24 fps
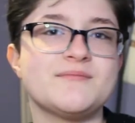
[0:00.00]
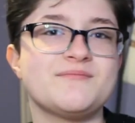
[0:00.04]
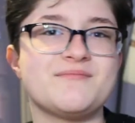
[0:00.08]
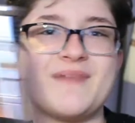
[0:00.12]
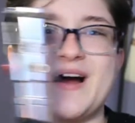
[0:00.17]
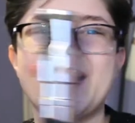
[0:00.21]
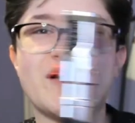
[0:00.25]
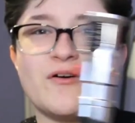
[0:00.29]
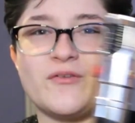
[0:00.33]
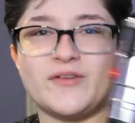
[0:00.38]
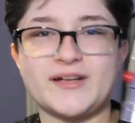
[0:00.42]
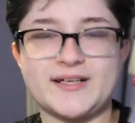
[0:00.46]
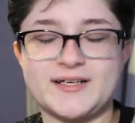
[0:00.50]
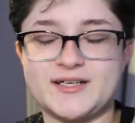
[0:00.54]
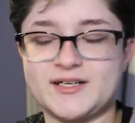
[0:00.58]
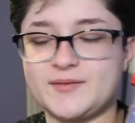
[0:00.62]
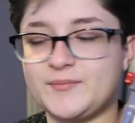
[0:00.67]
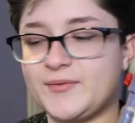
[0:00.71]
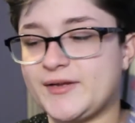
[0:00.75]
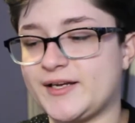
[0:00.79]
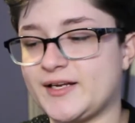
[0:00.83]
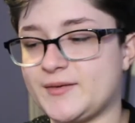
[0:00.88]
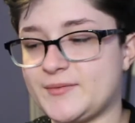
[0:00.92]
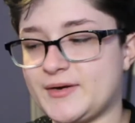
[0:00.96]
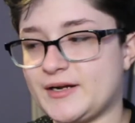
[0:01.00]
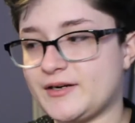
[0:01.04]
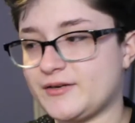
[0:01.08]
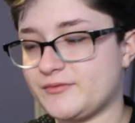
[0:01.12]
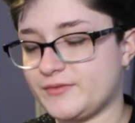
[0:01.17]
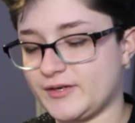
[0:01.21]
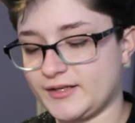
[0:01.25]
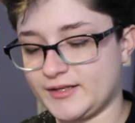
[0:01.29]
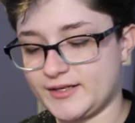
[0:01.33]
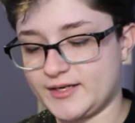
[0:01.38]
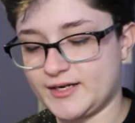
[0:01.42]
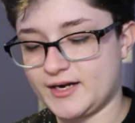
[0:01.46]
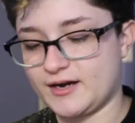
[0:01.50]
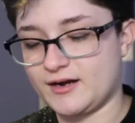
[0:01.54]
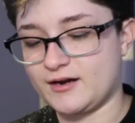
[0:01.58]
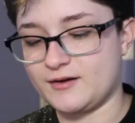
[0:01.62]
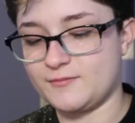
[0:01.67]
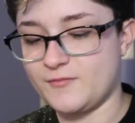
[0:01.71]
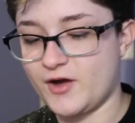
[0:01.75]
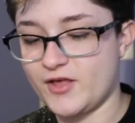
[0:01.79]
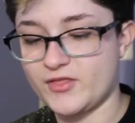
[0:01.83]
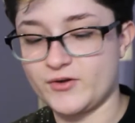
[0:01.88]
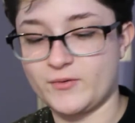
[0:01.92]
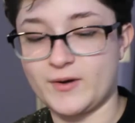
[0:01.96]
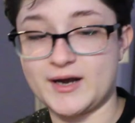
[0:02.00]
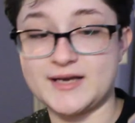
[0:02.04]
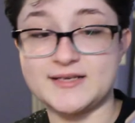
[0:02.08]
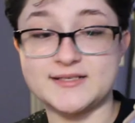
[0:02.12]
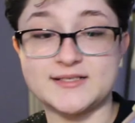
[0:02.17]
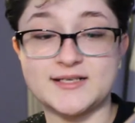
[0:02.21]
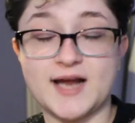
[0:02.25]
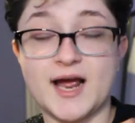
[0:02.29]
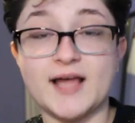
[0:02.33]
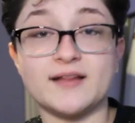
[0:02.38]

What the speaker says: My only complaint about it, really. Otherwise,